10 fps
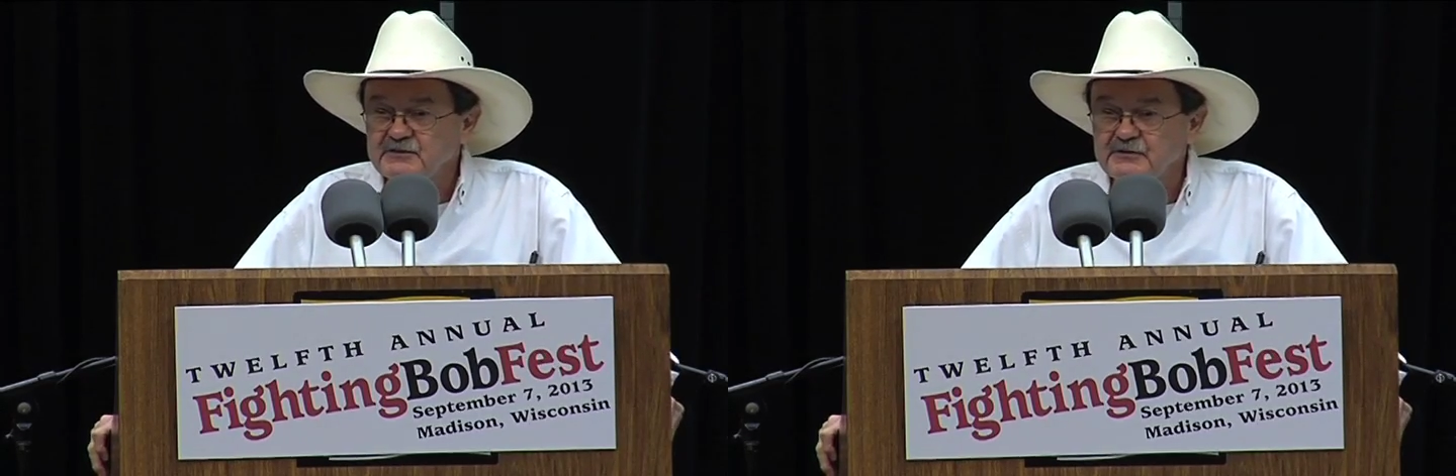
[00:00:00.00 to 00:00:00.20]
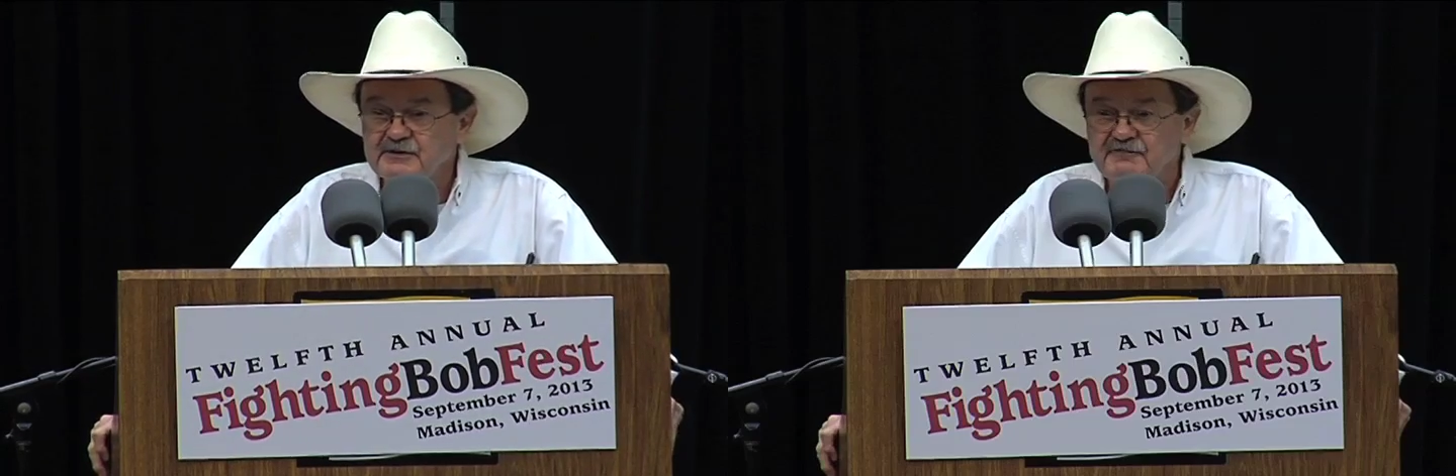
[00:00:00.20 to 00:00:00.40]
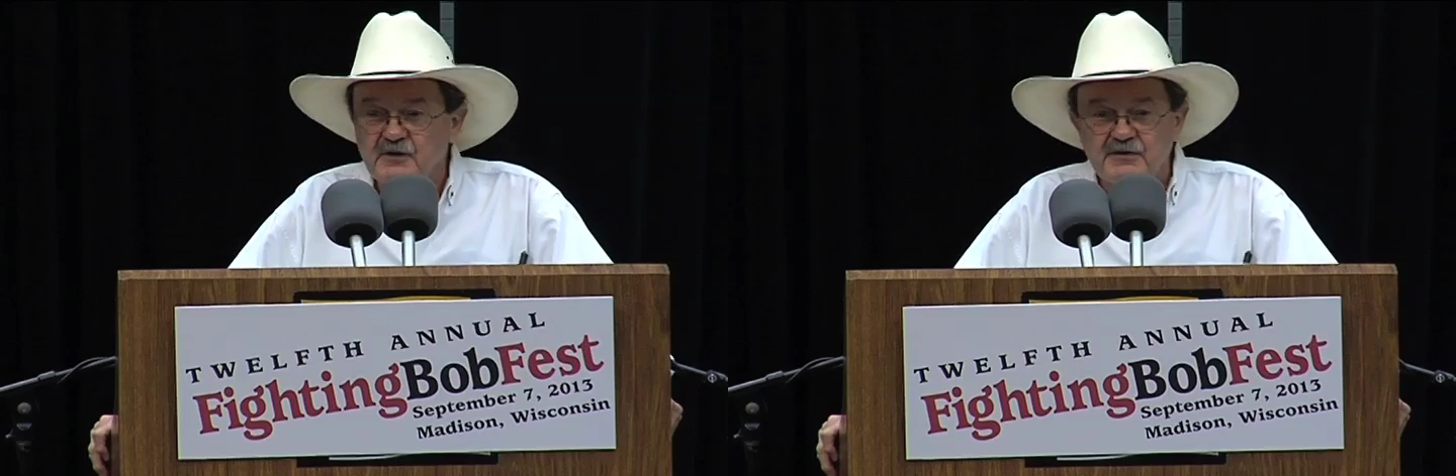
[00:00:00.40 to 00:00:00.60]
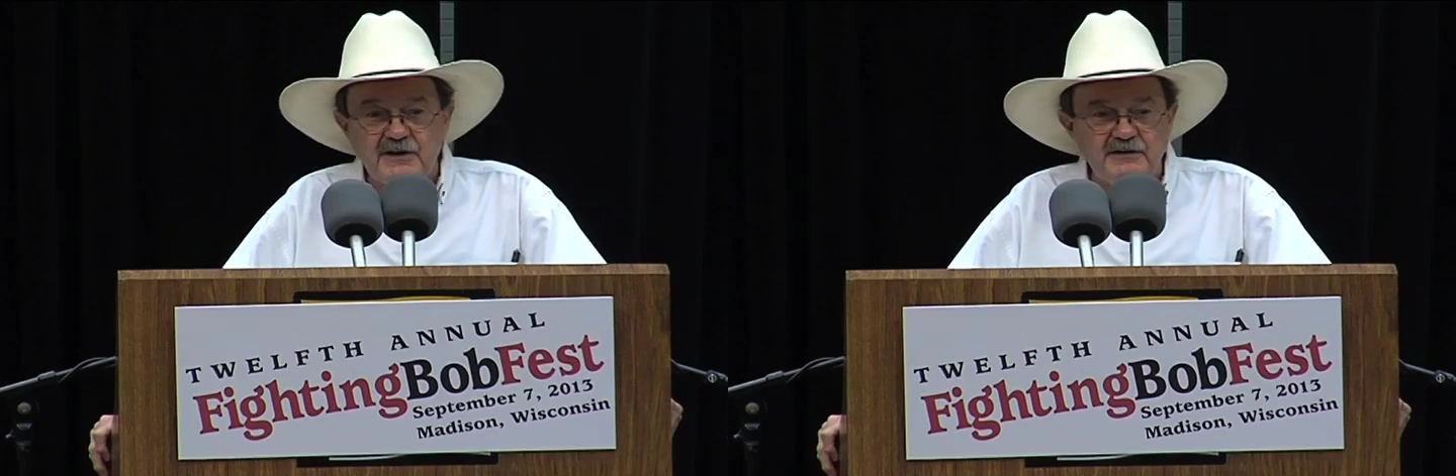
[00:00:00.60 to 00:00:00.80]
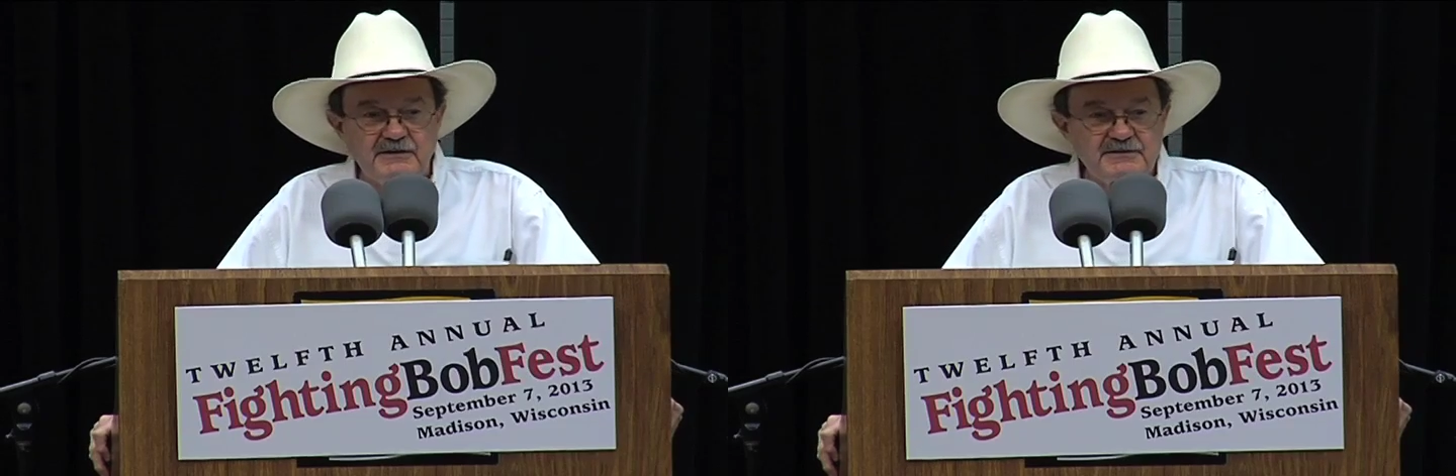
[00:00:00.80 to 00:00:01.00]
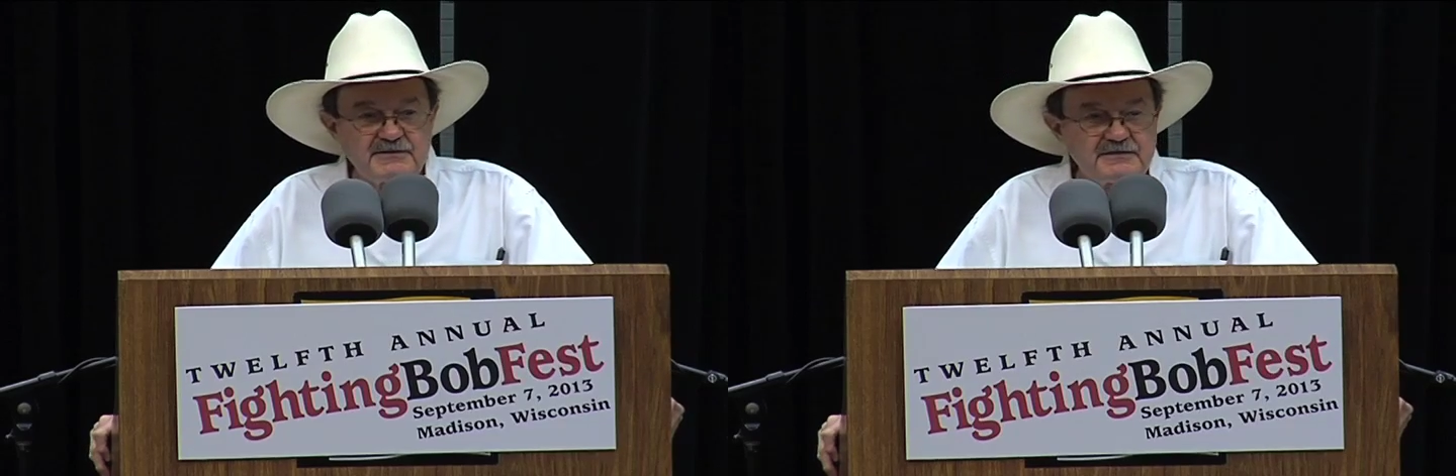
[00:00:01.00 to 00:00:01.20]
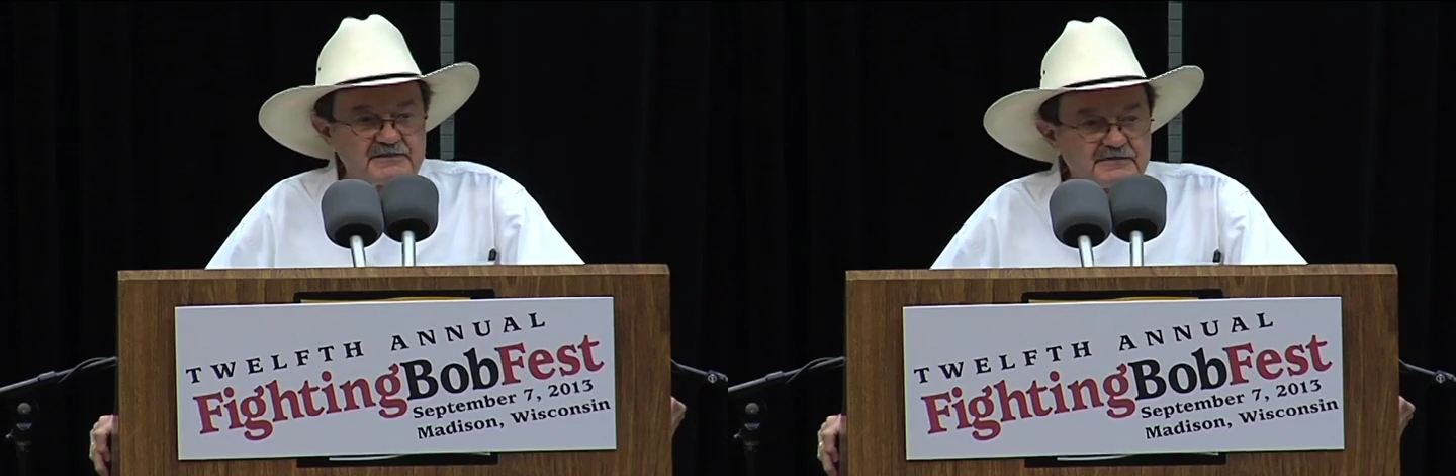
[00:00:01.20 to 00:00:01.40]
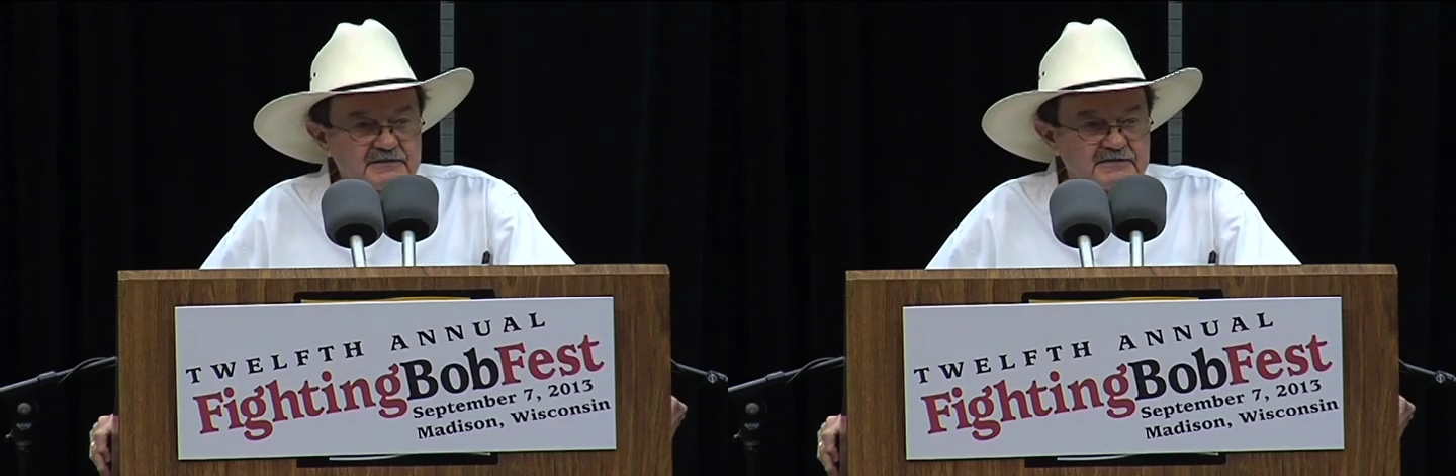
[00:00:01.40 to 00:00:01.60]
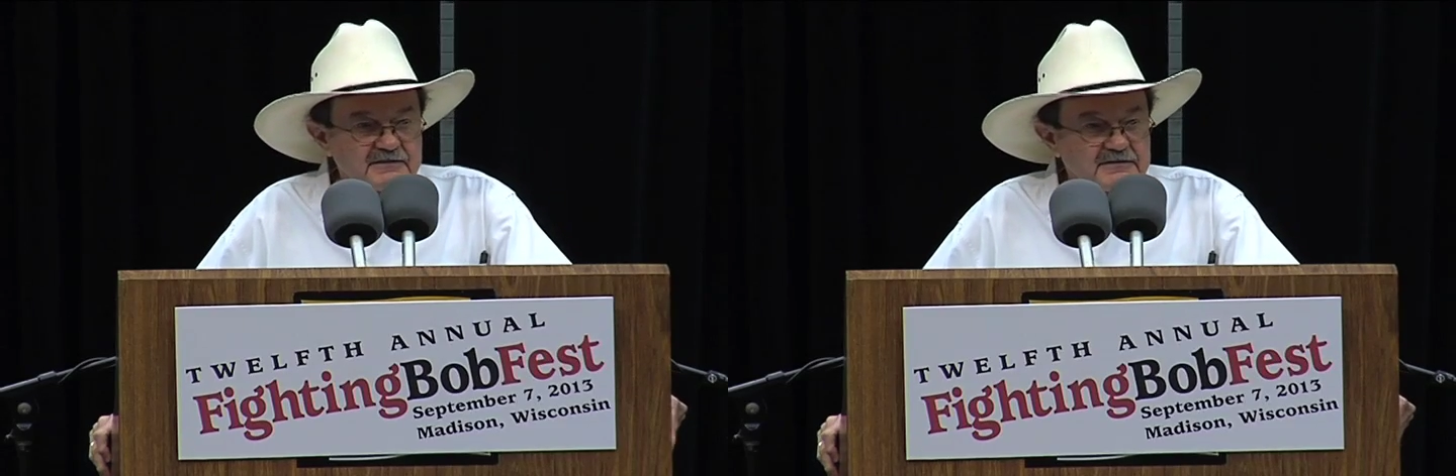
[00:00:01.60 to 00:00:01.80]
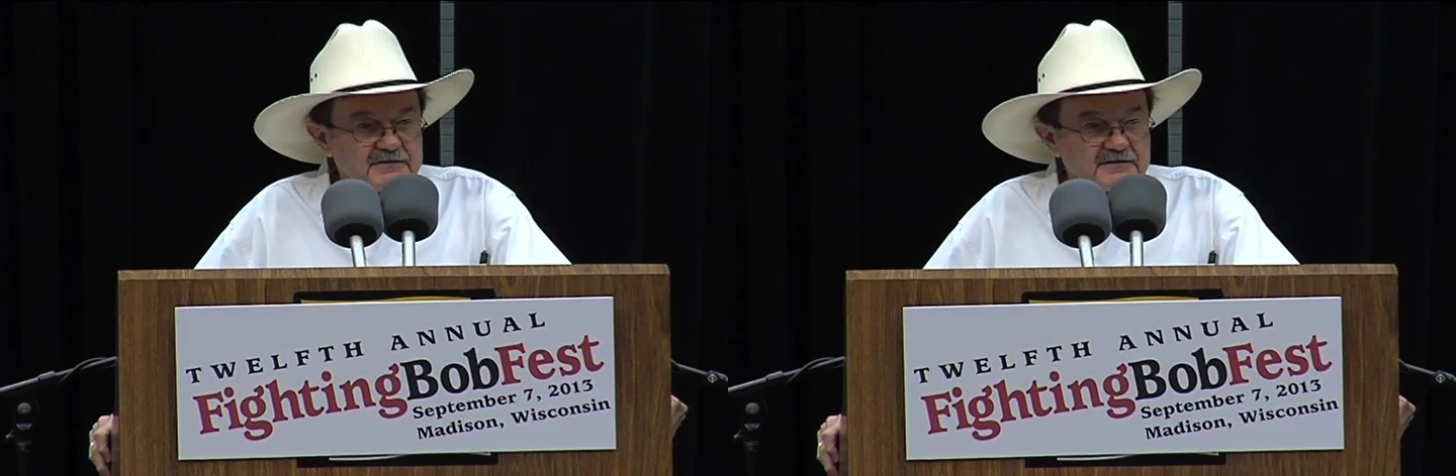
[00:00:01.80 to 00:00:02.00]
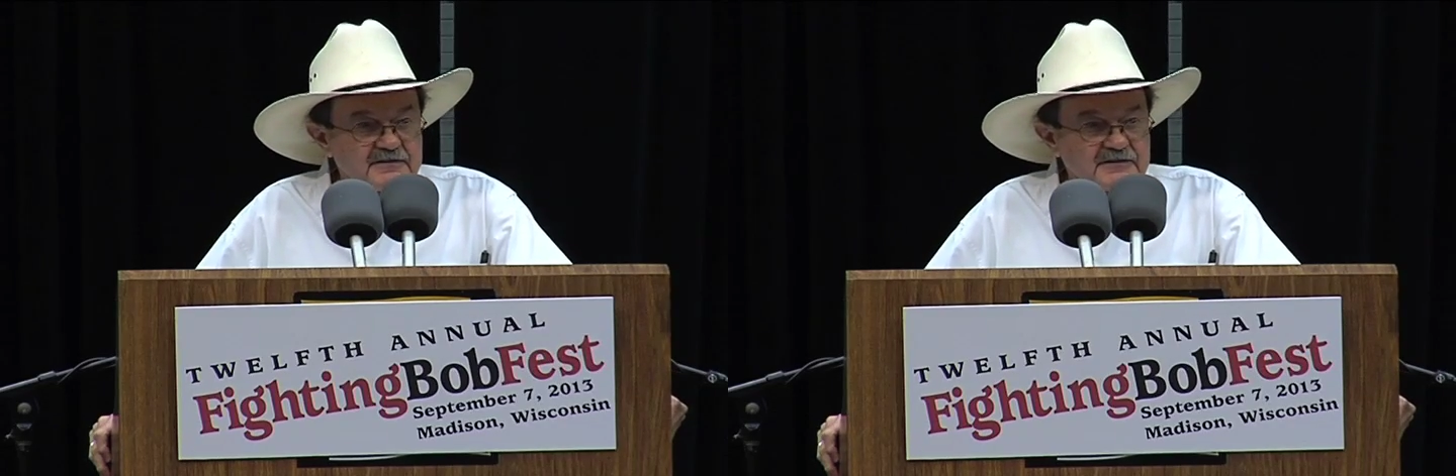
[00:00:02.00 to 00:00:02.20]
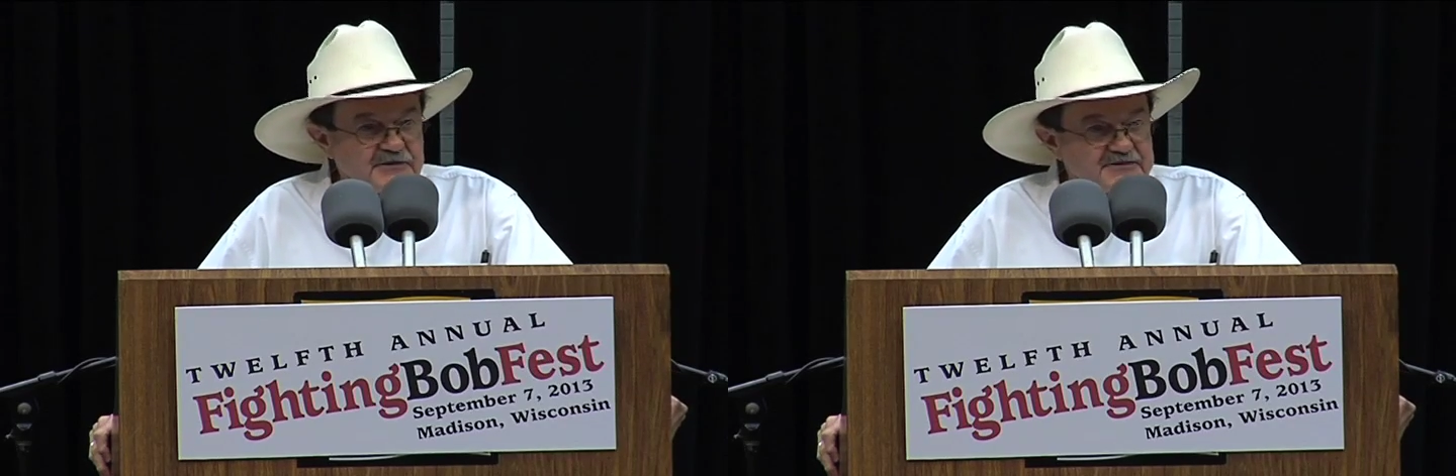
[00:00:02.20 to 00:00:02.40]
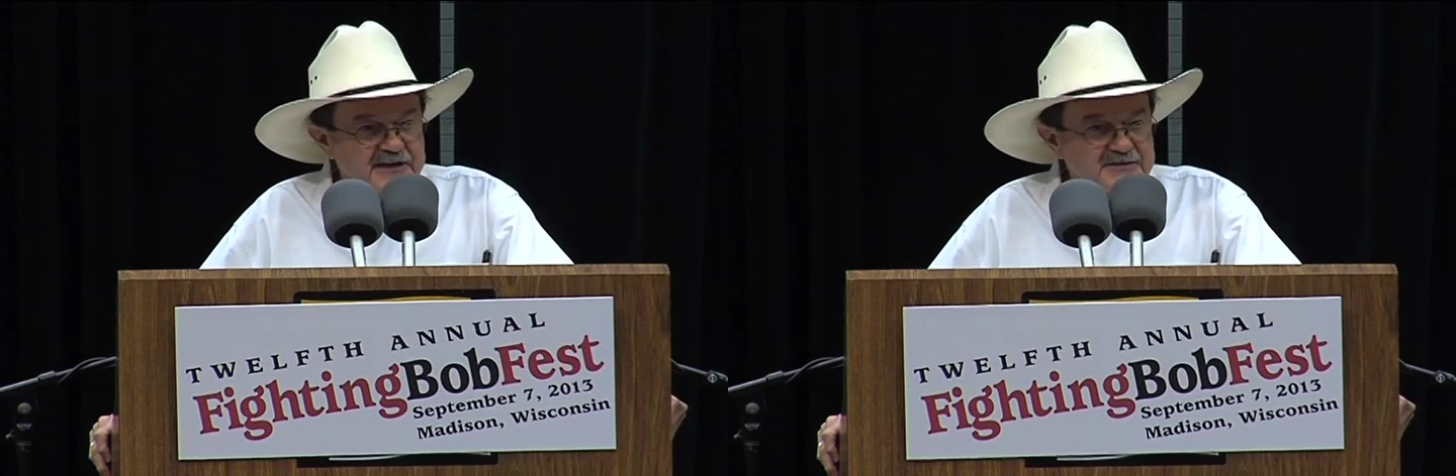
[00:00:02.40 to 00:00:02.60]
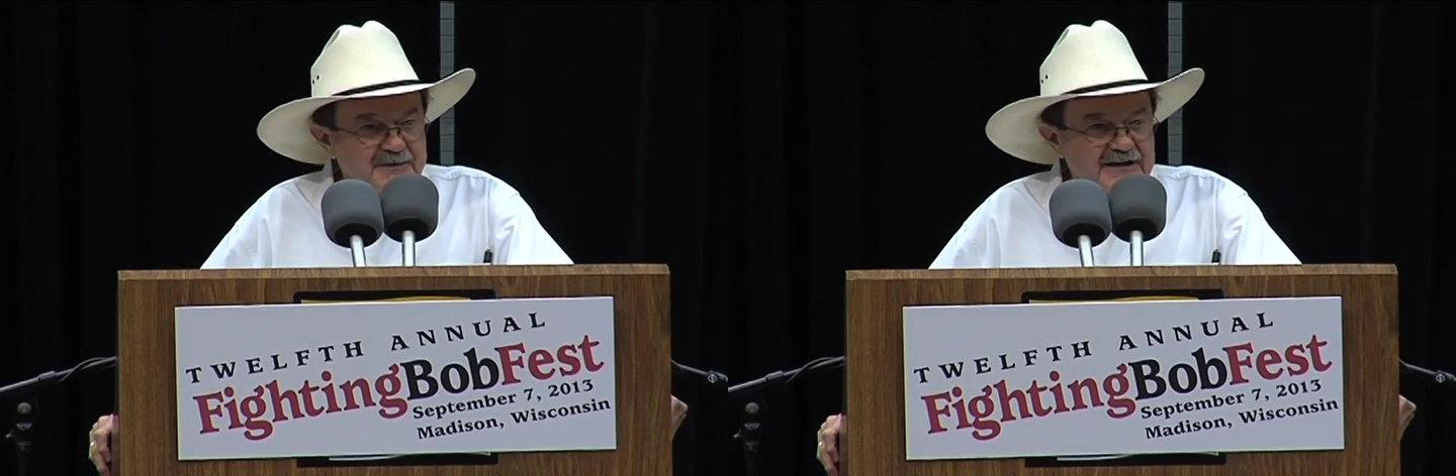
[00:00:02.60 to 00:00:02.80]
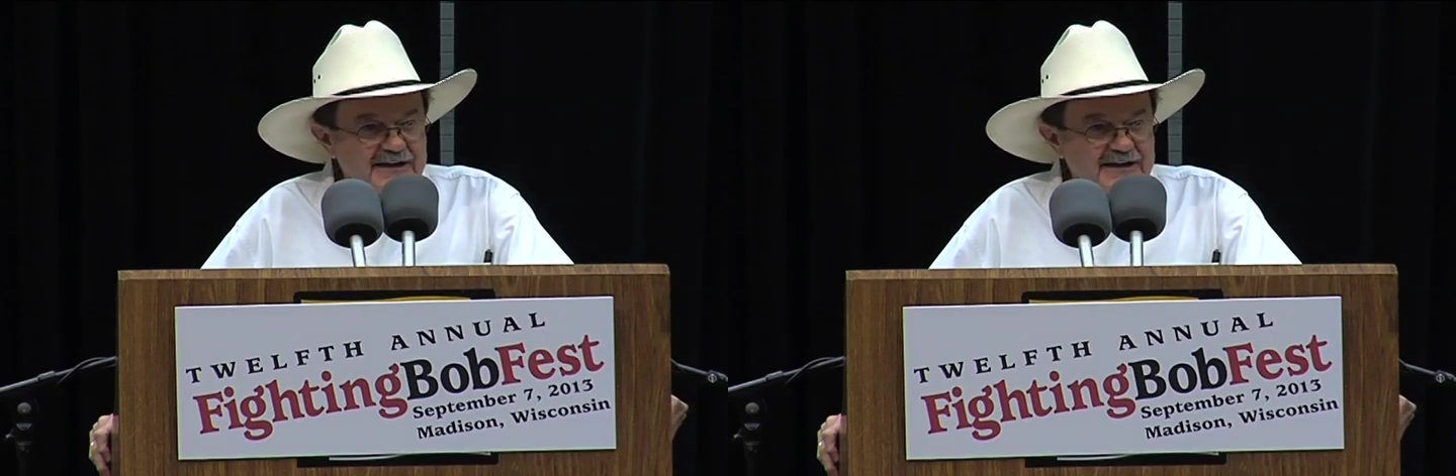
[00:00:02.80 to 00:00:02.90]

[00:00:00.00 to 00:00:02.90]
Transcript: to your phone calls. It turns out to be a